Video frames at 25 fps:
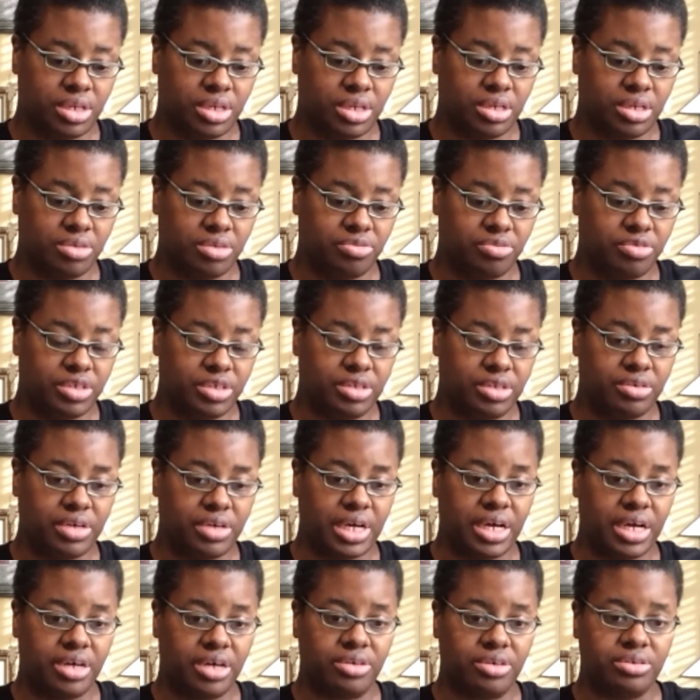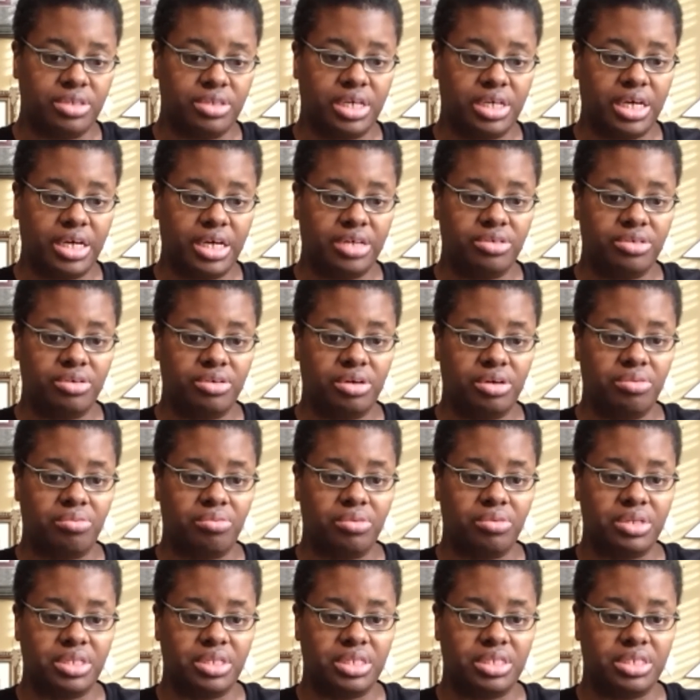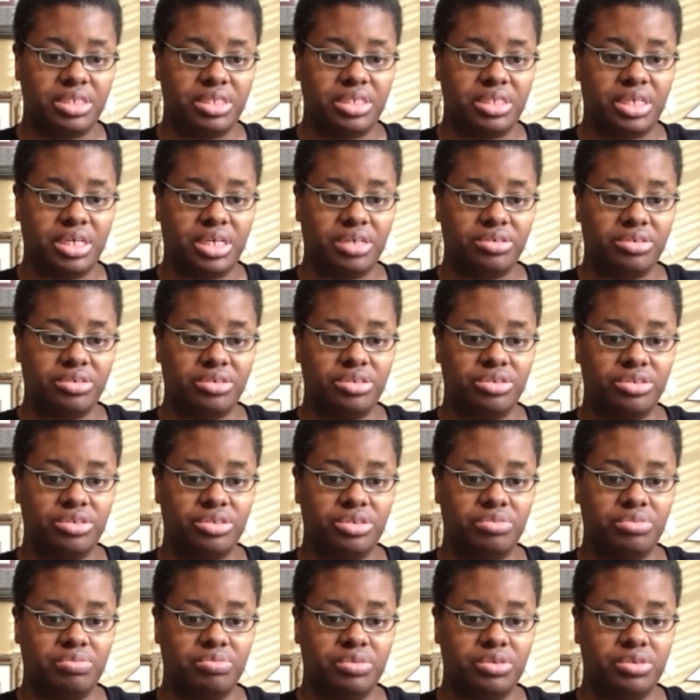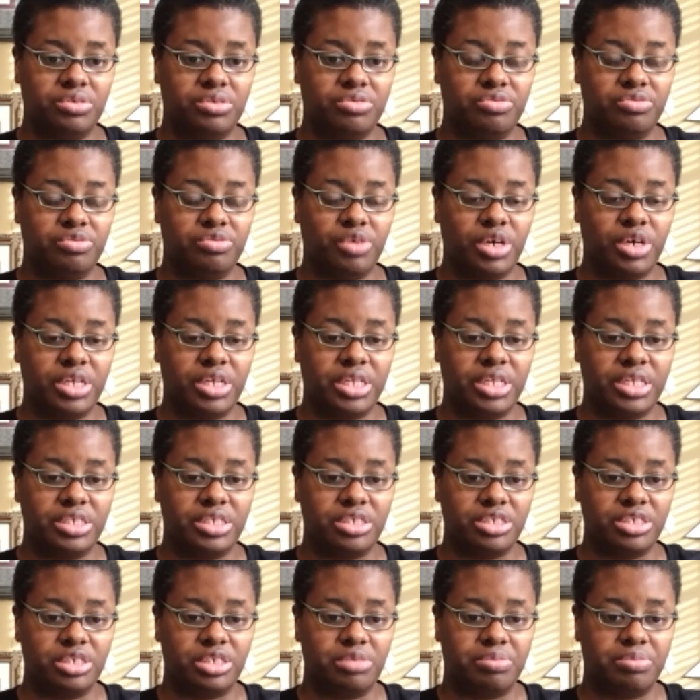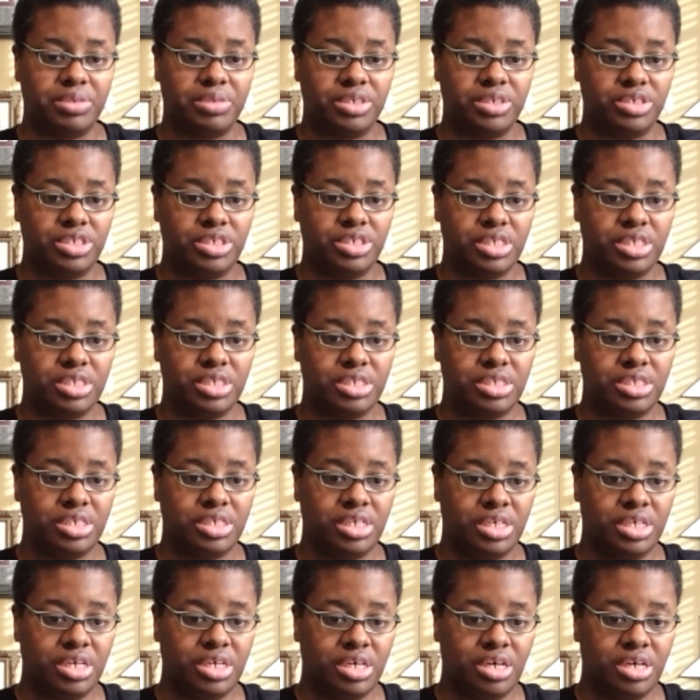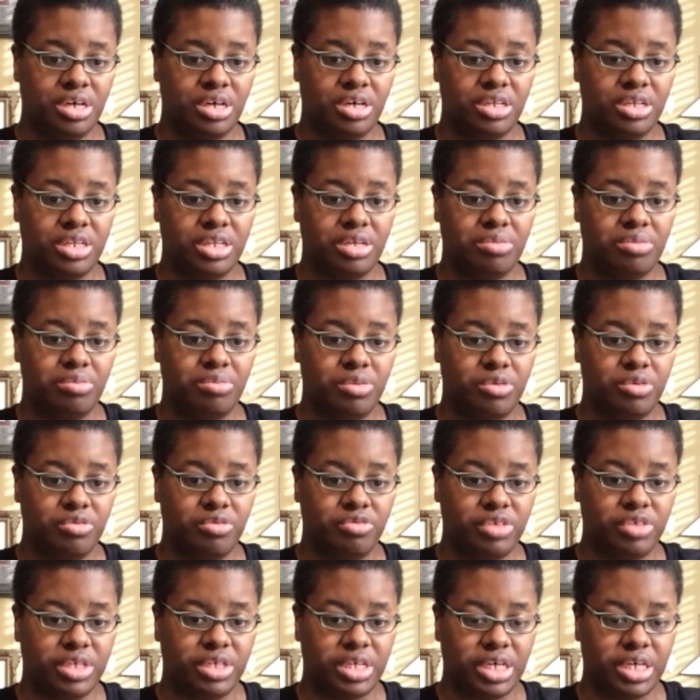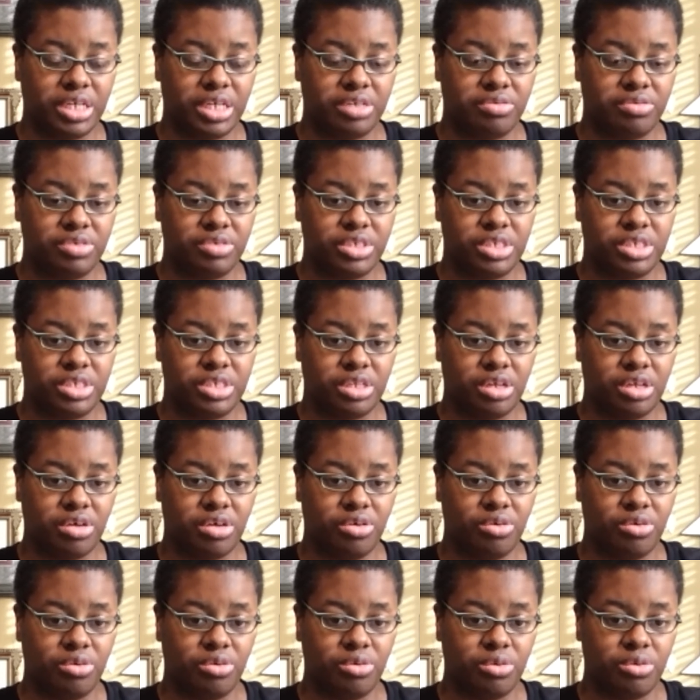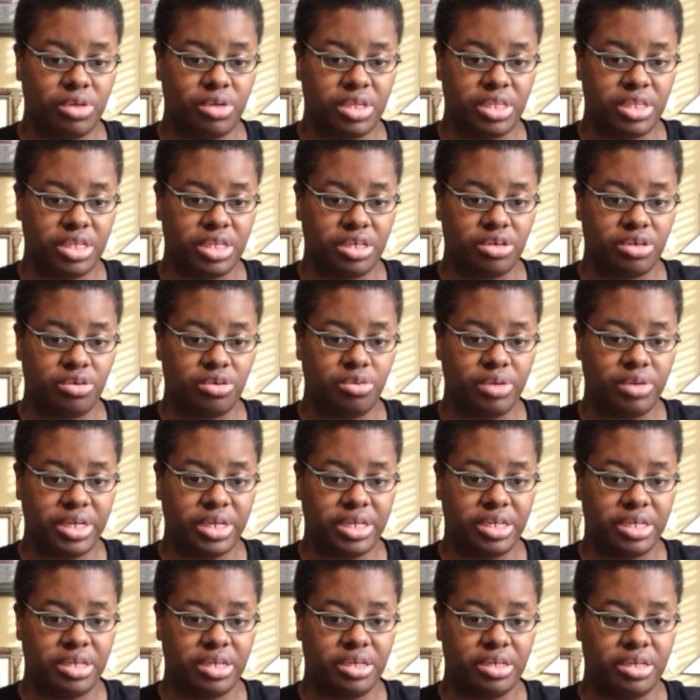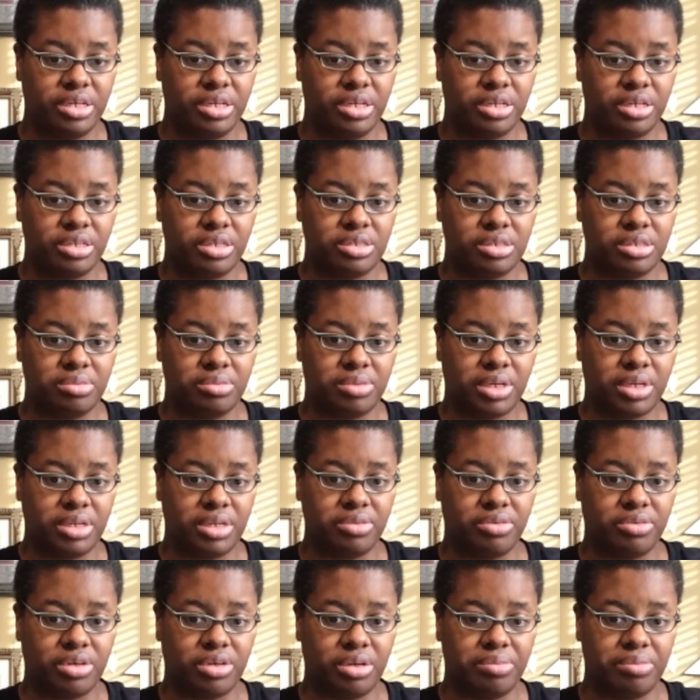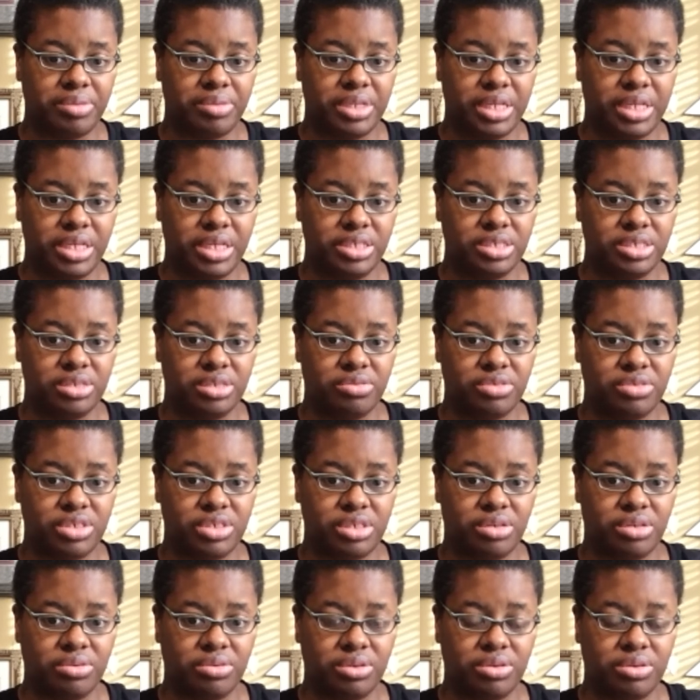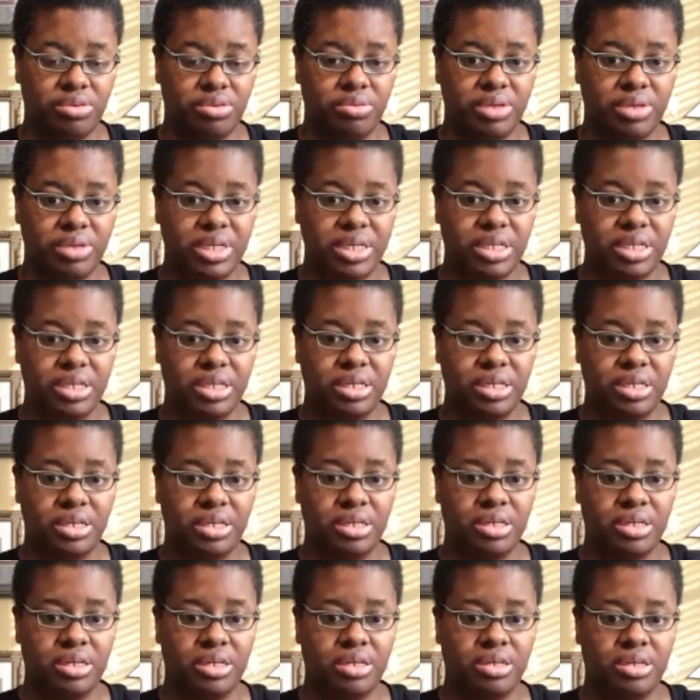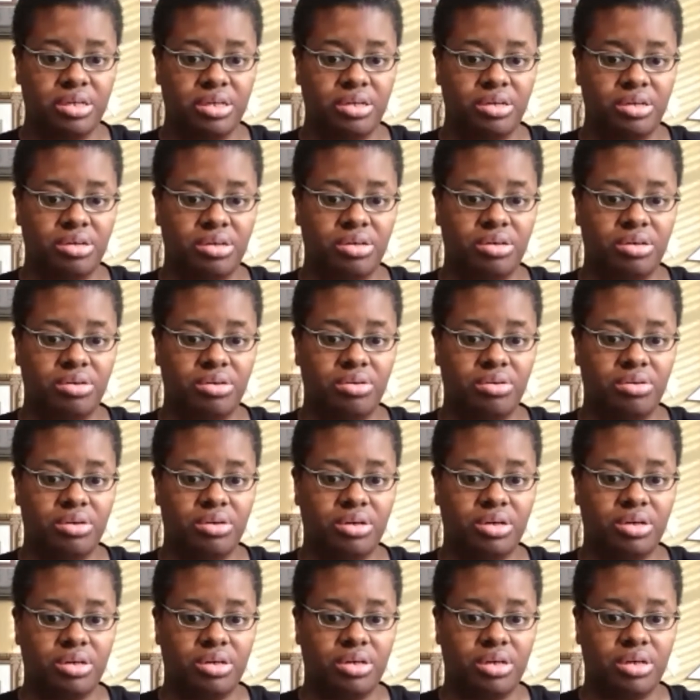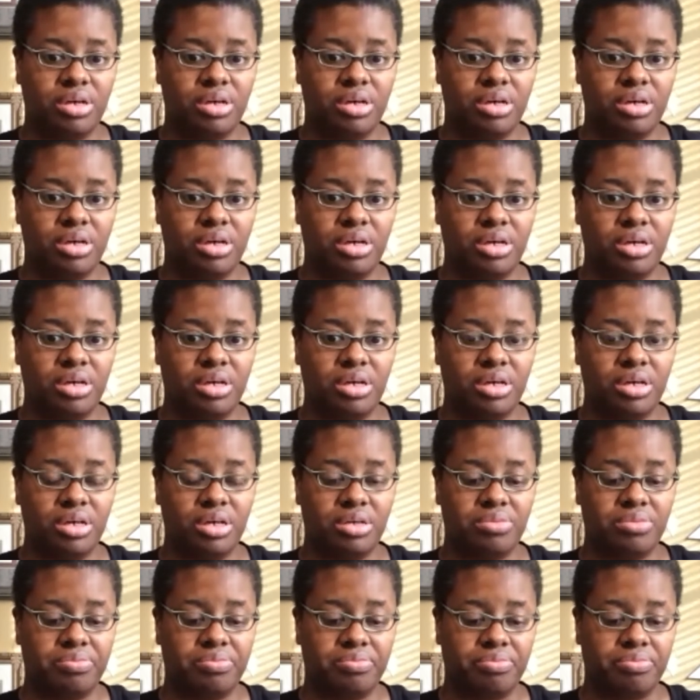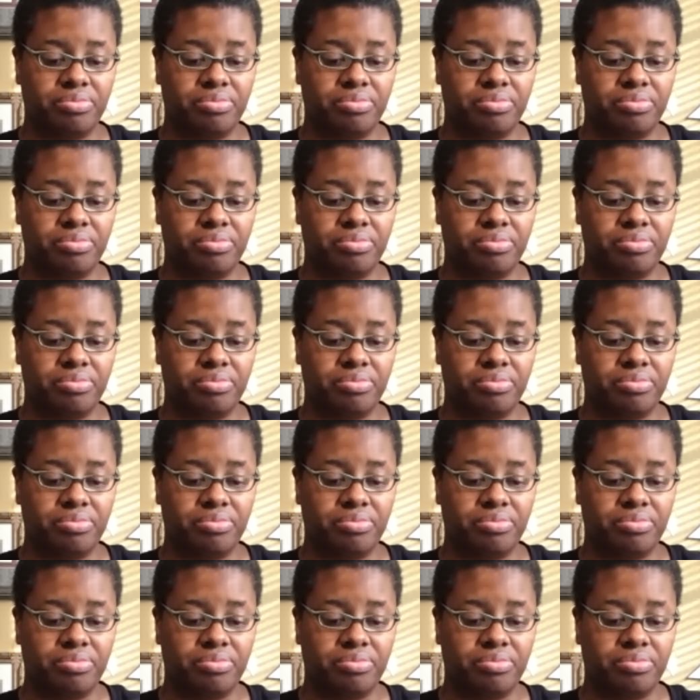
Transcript: figure out, how do I want this character to move? Are they suspicious? Are they moving kind of slow and then quick? Some kind of combination of slow and quick? Or are